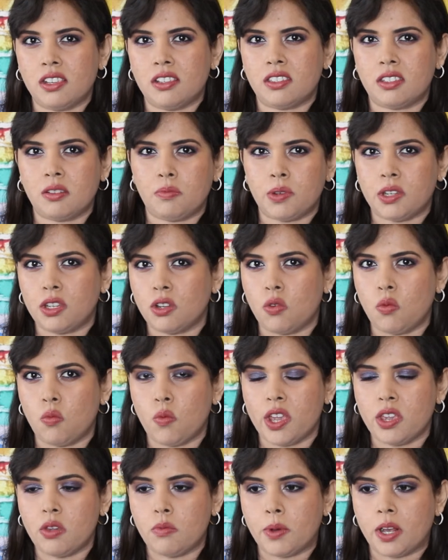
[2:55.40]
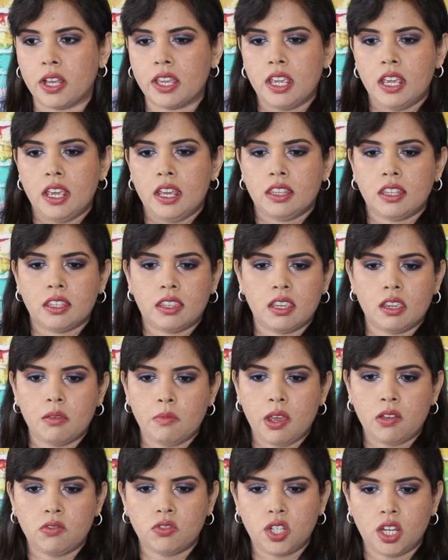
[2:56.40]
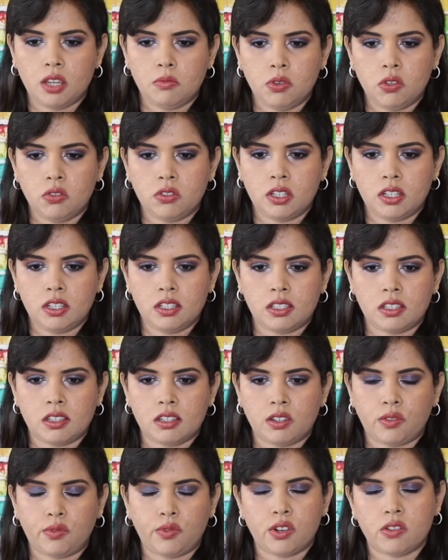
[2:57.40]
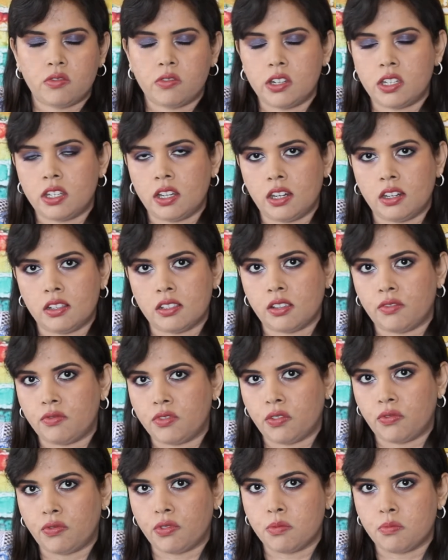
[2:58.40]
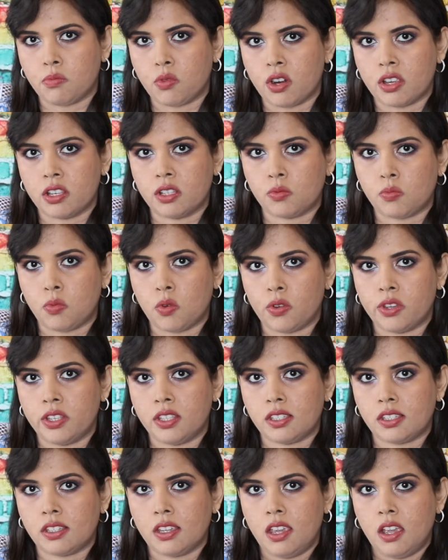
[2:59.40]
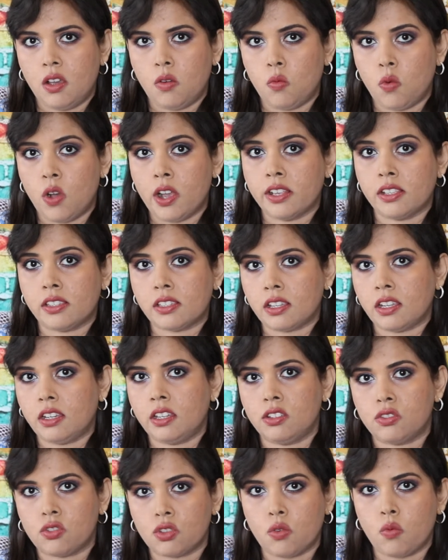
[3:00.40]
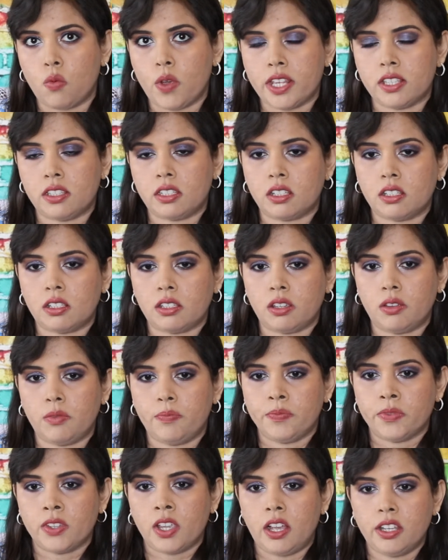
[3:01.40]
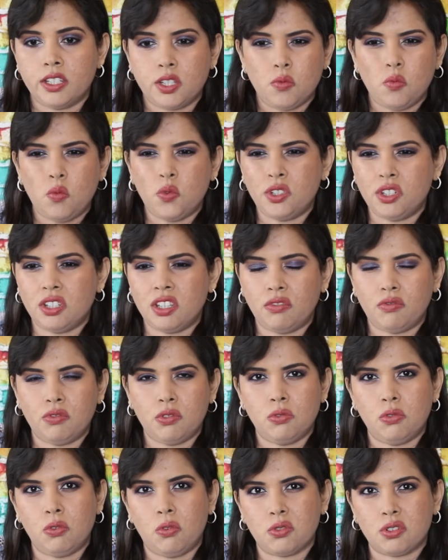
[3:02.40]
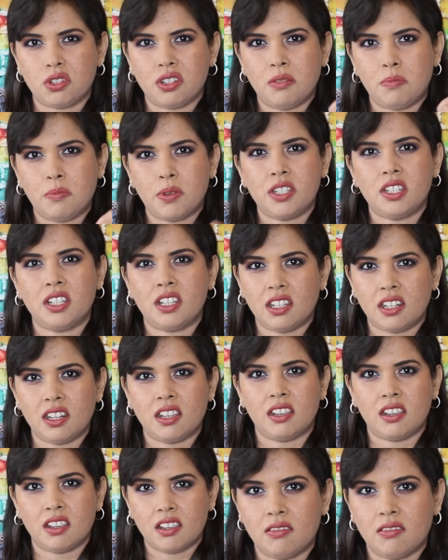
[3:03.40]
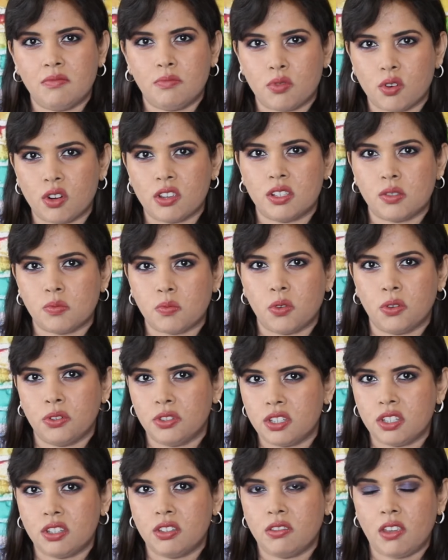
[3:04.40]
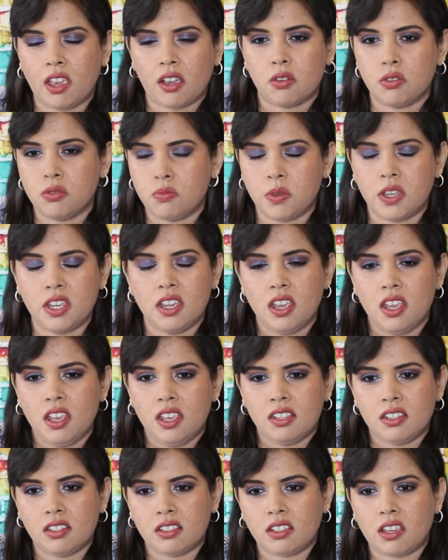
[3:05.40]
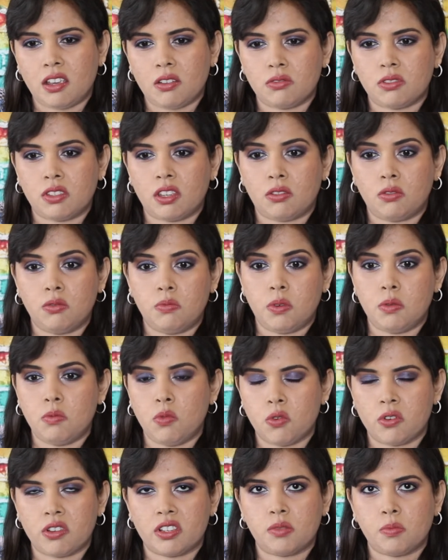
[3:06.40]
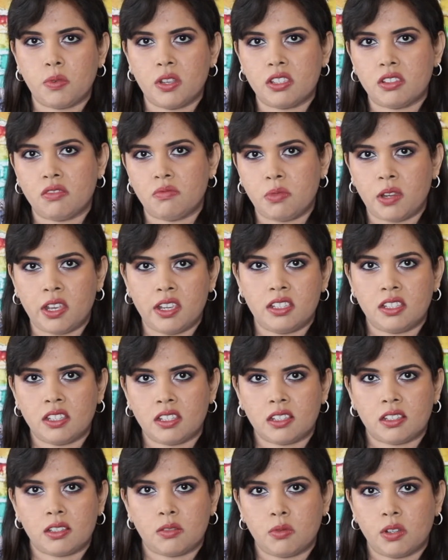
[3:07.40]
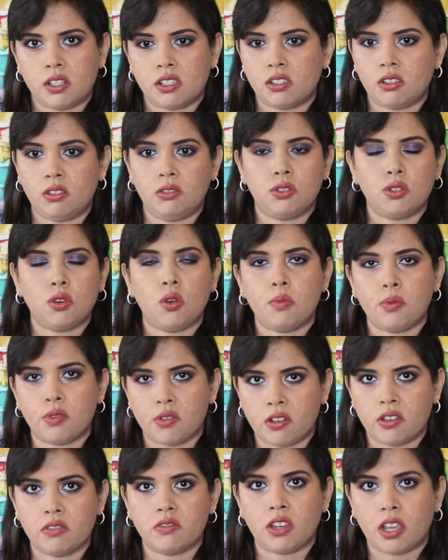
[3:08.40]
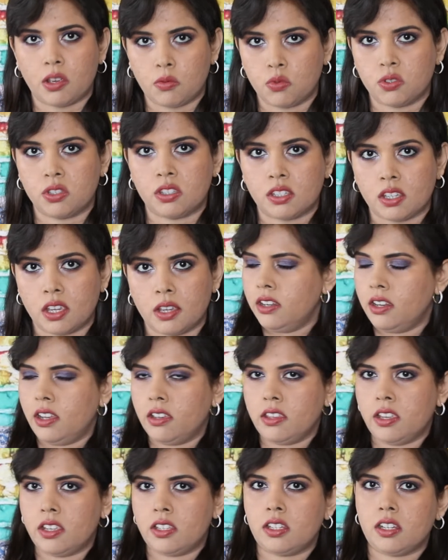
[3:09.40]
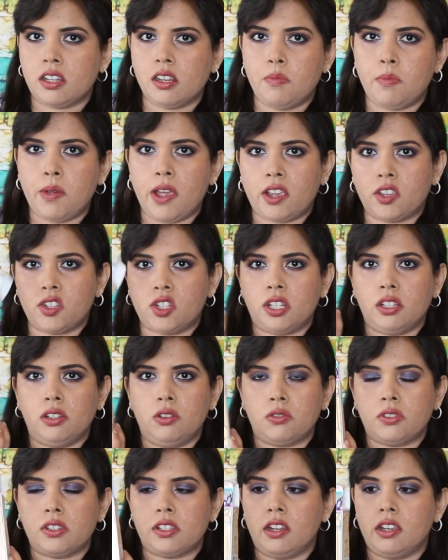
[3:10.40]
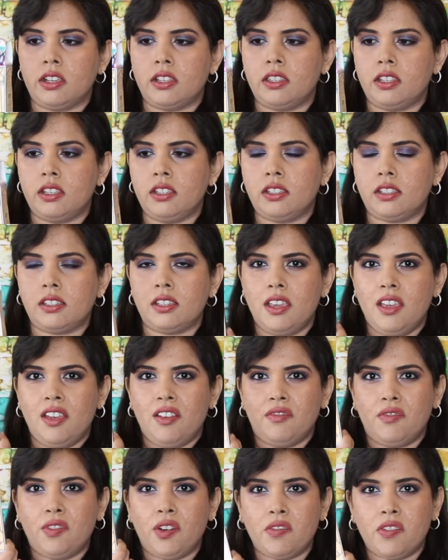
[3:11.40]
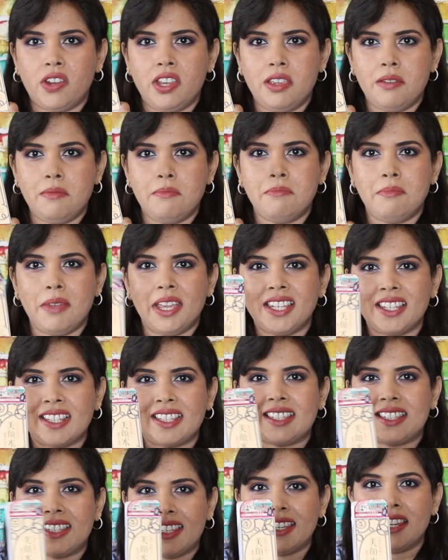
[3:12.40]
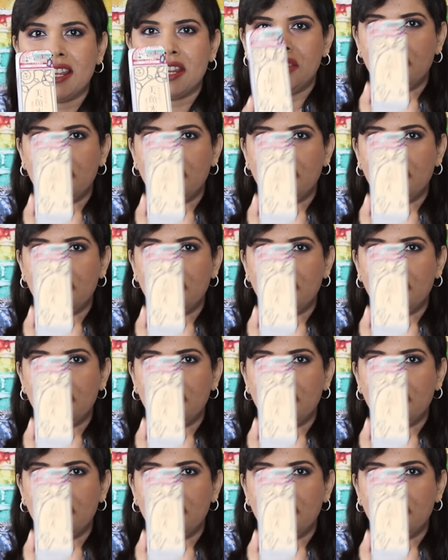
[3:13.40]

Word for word: depending on where you buy. The thing about J-Beauty is that different retailers have different price points while selling to the West. So I don't want to give you a particular price point. There could be discounts, there could be more expensive places as well. So shop around, I would say. Now, the external packaging looks like this. Very medicinal